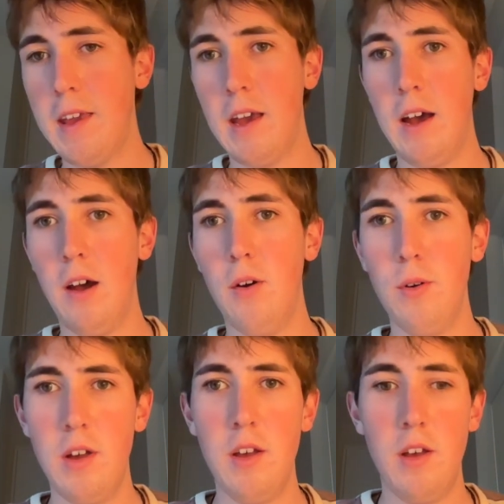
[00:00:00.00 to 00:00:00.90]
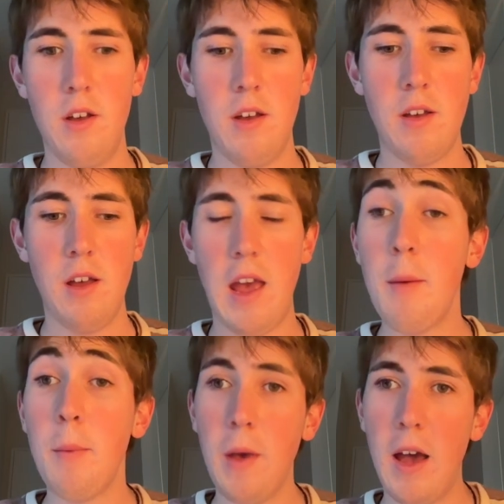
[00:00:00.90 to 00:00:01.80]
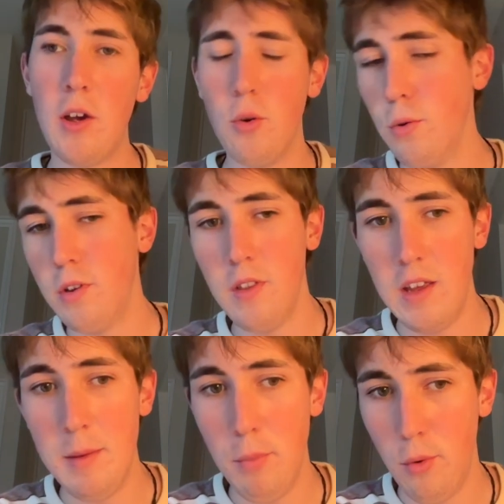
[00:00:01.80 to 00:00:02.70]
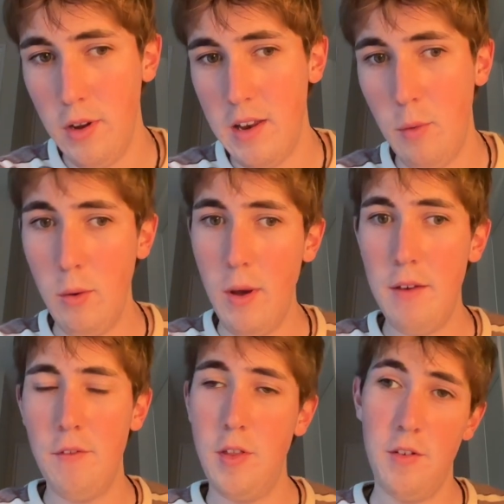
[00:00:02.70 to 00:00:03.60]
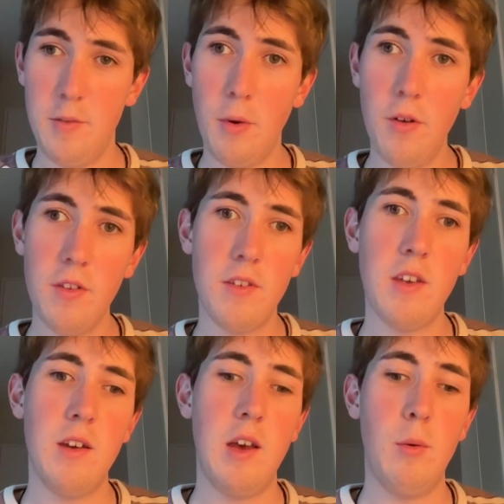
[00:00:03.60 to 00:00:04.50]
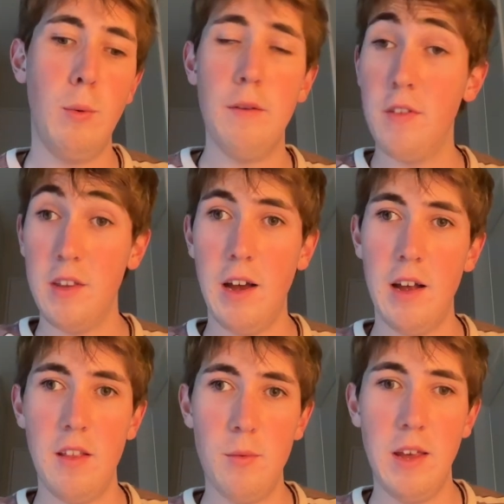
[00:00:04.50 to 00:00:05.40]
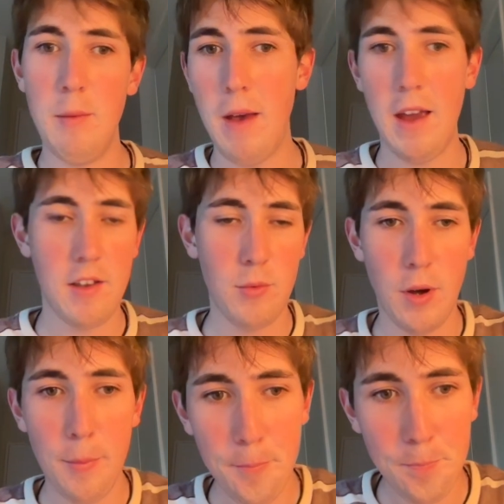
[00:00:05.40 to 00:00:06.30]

our API call to the endpoint, and we wait for the response, and we wait for the data that we get back as well.